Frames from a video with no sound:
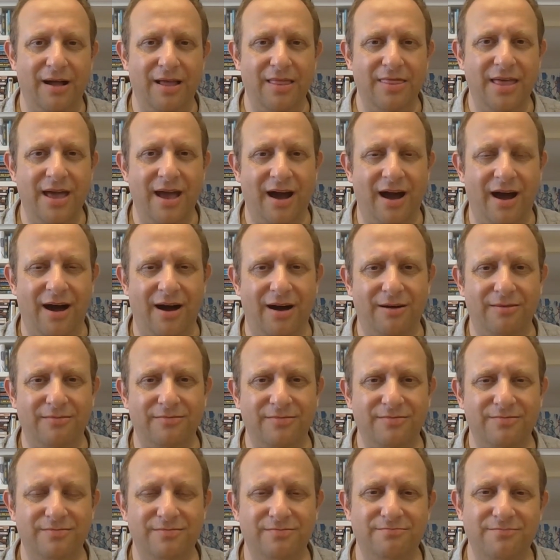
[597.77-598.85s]
There are
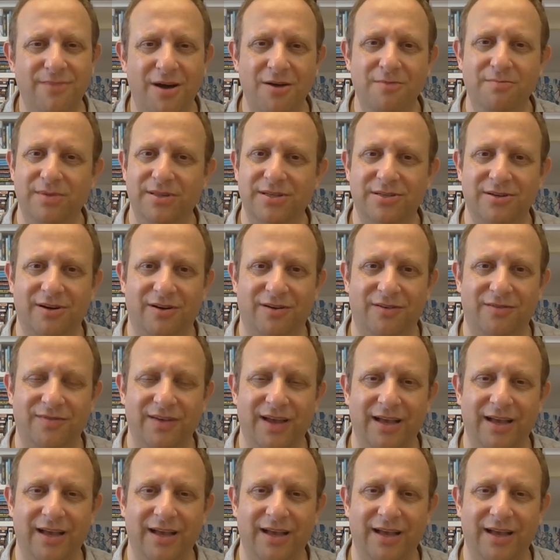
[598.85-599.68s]
moments of